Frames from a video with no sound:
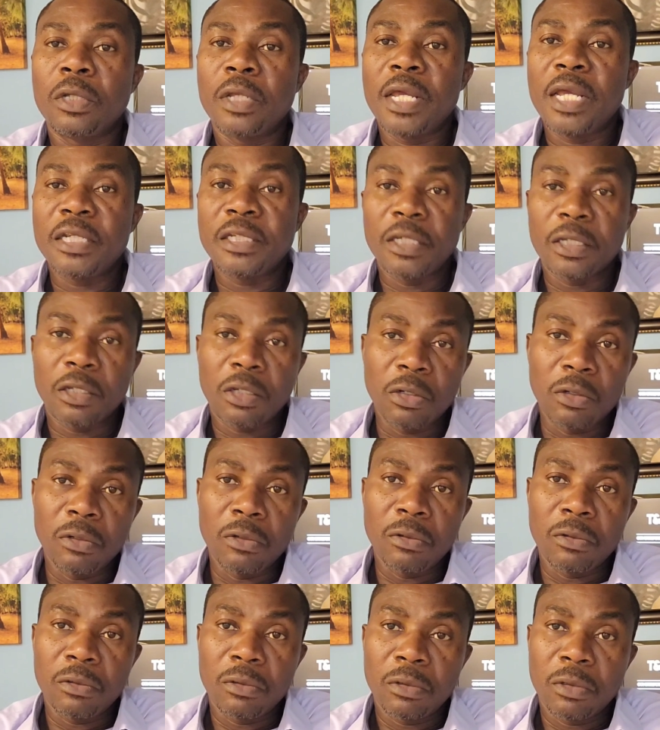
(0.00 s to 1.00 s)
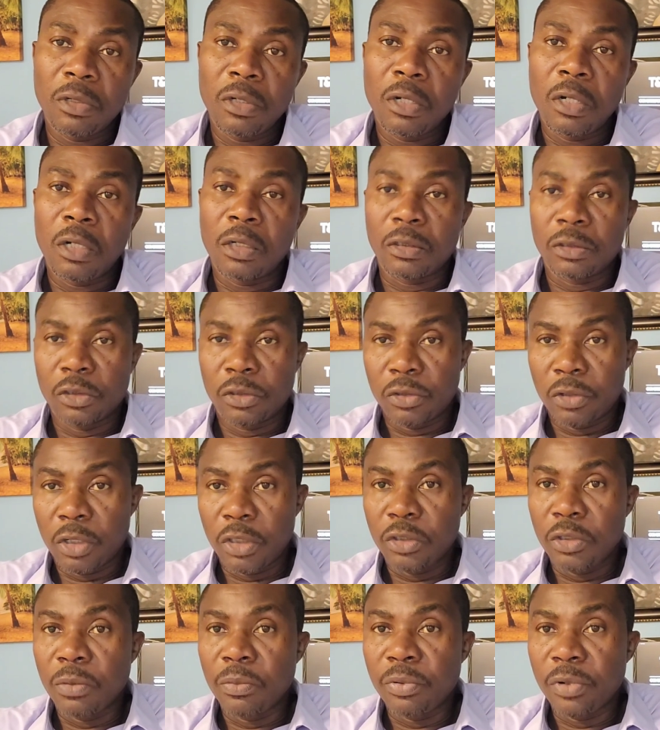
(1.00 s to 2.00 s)
execute a
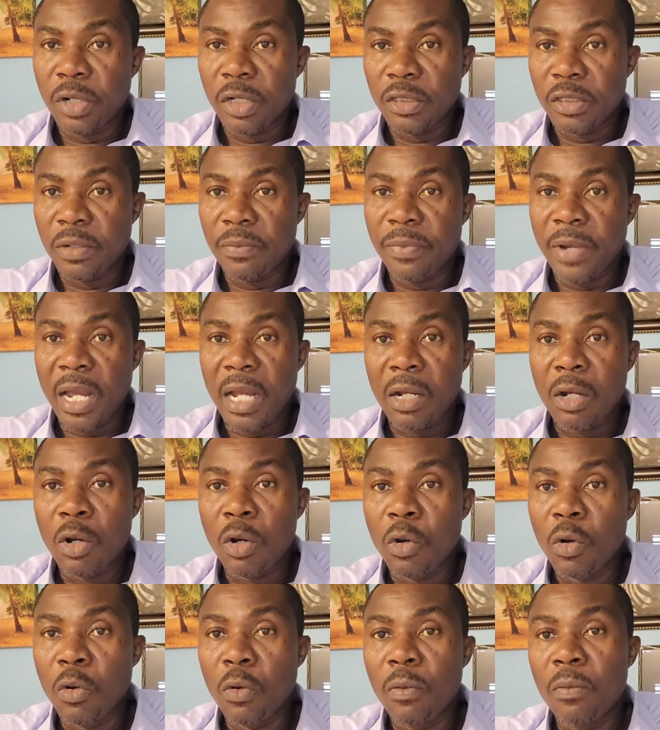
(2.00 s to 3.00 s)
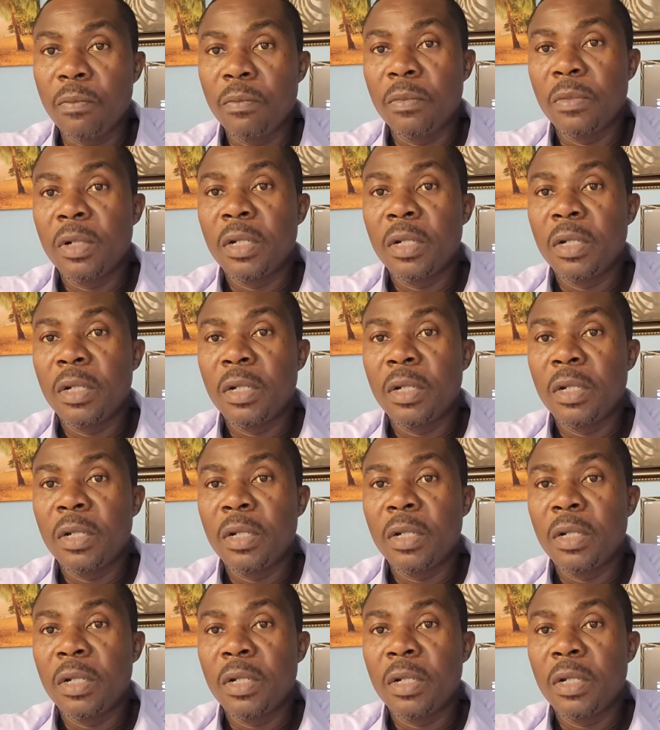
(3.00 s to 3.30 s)
construction project back home,